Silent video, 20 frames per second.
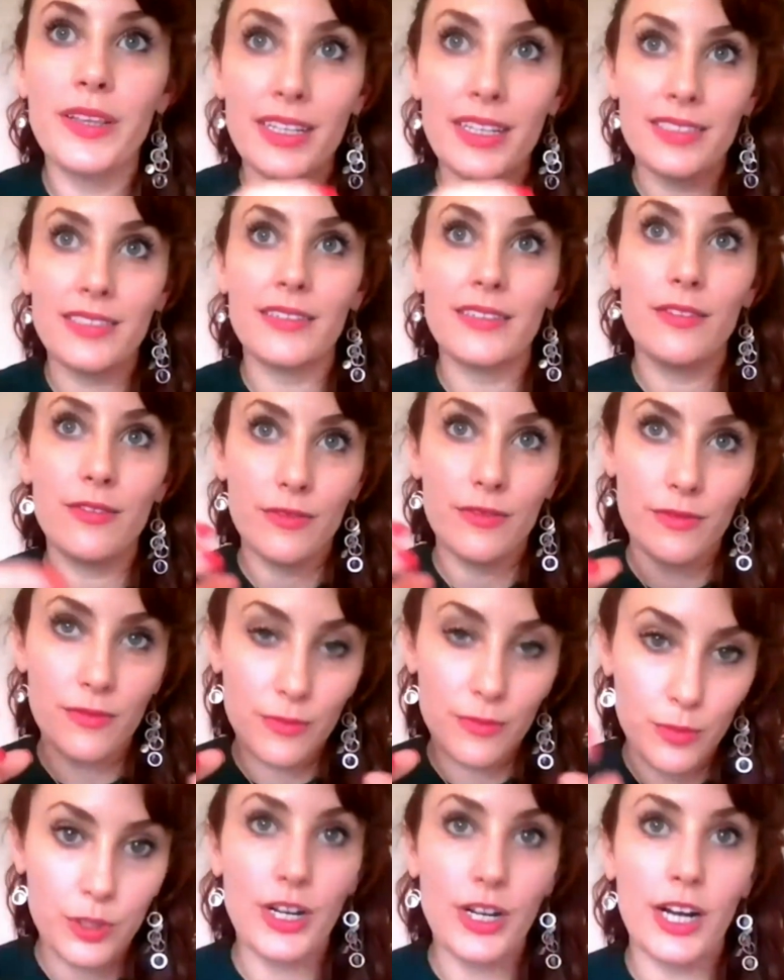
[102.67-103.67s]
these
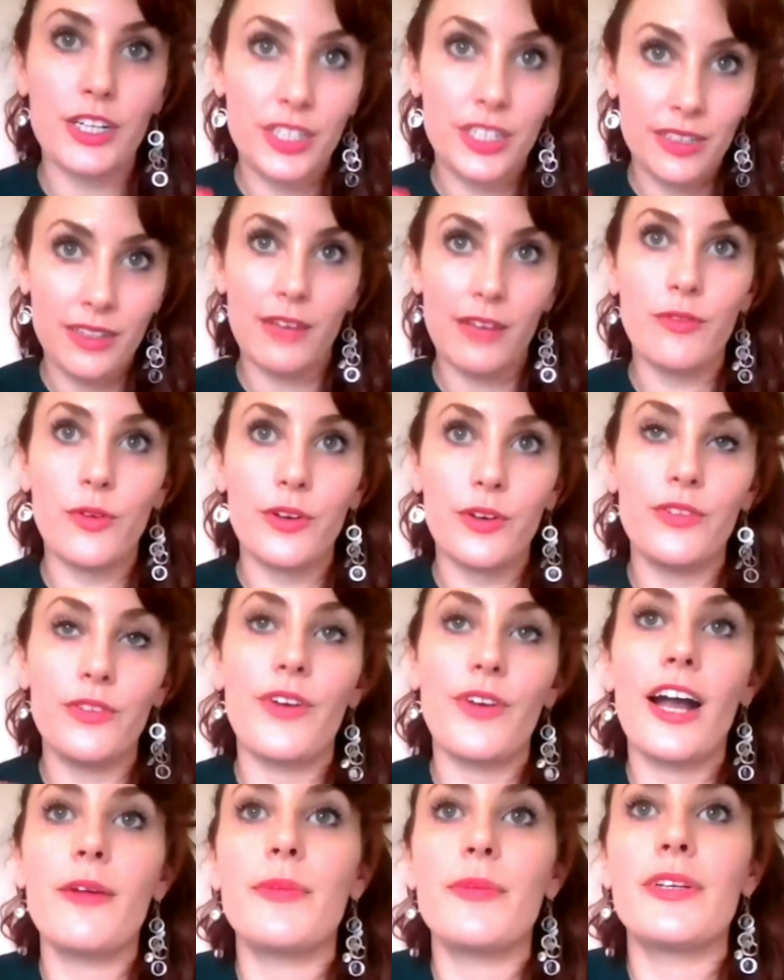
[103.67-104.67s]
production level
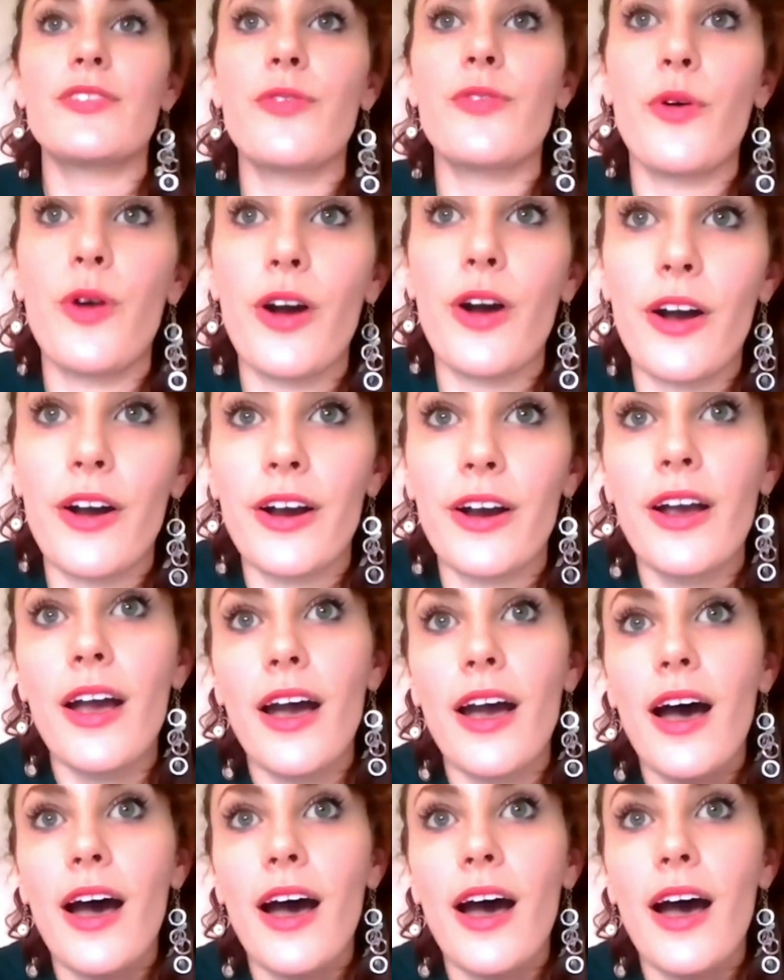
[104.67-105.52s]
environments for our